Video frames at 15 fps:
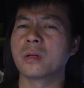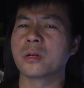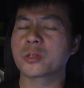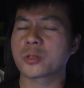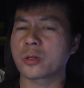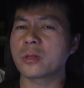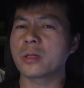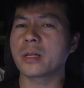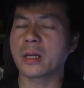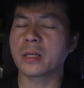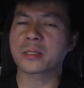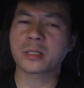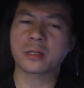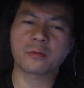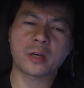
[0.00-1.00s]
Suddenly,
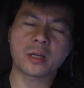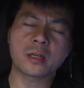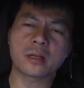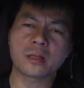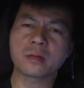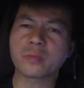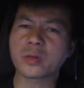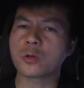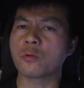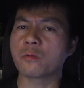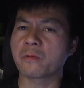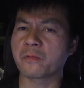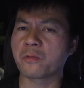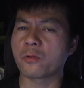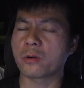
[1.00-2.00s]
instead of getting a little bit
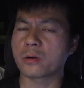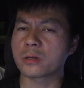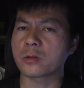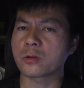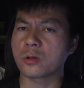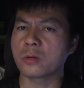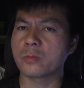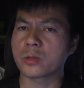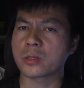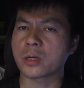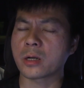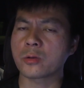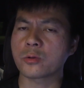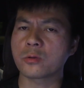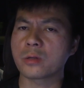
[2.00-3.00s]
over 400 kilometers,
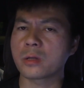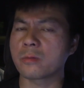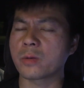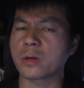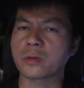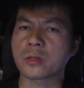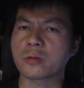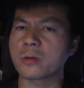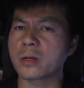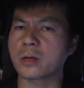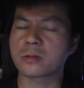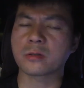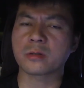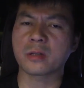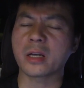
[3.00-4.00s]
I got only about
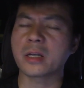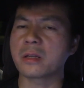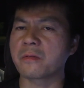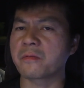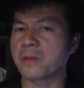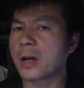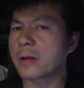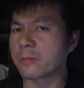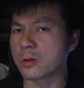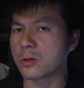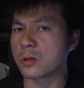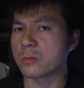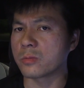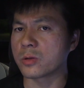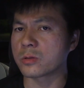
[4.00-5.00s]
385
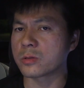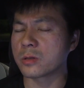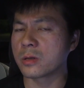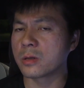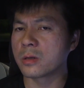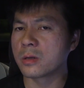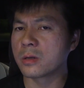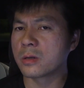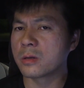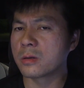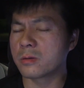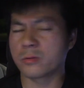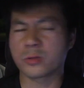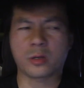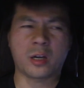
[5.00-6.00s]
kilometers.
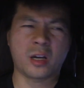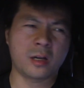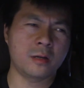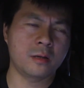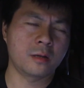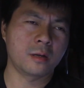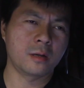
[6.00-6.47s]
I was like, huh?